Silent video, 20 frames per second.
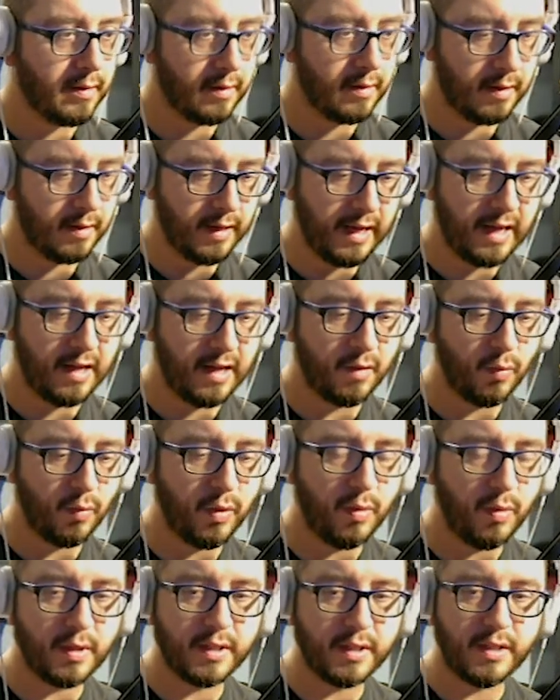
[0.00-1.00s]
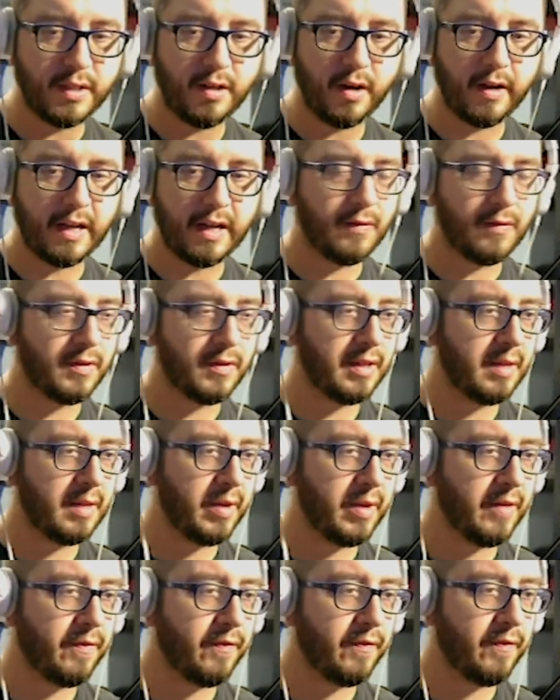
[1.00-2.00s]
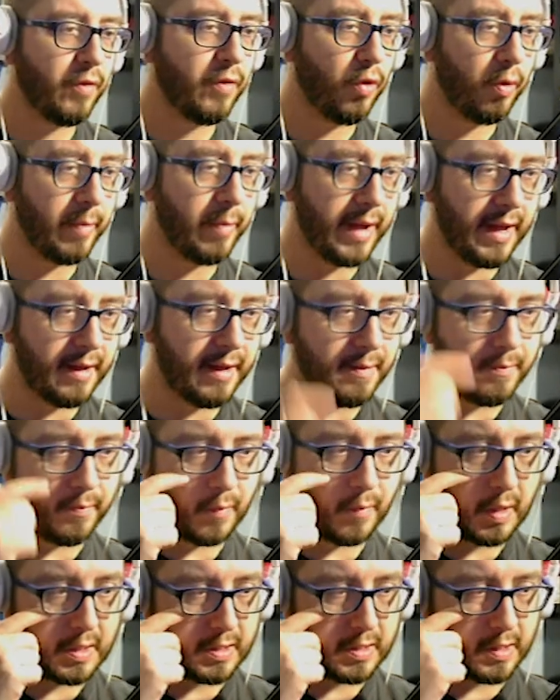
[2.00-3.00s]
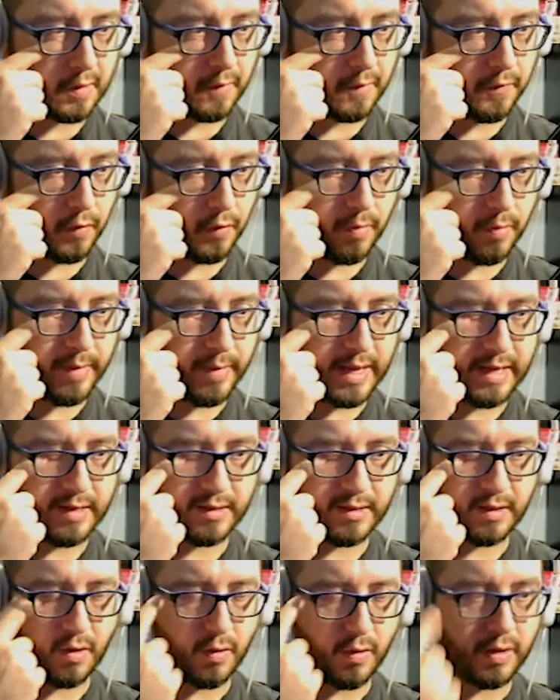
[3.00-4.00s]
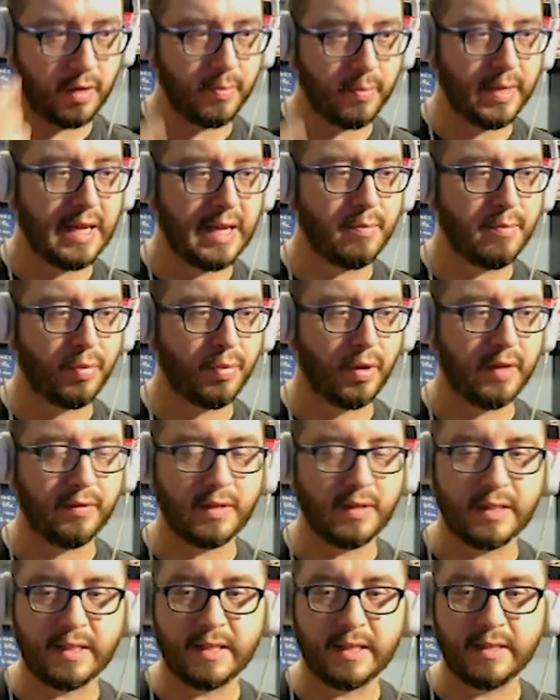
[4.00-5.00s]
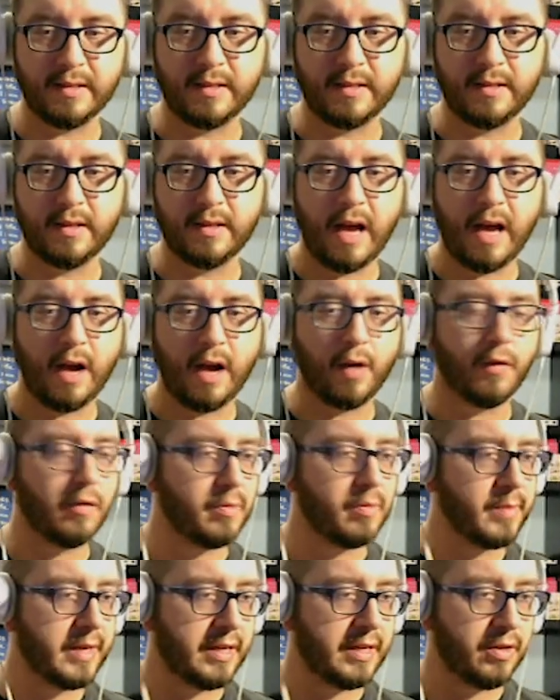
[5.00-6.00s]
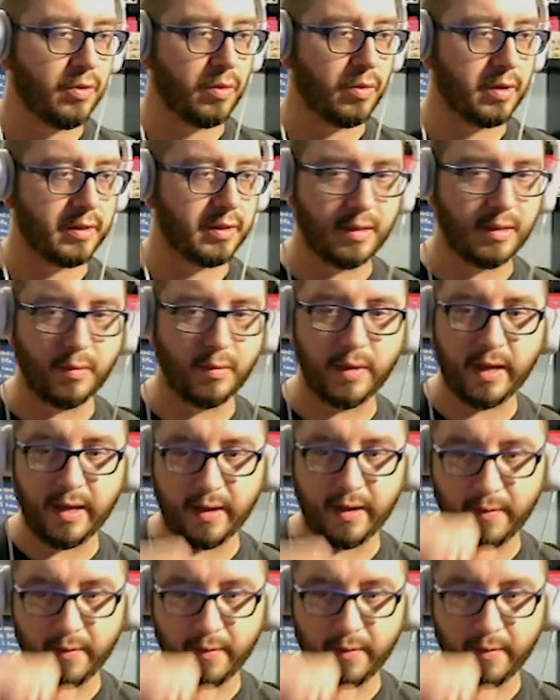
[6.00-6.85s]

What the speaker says: And we want to start giving them a format. So the format is going to be in parentheses however many doors that we have.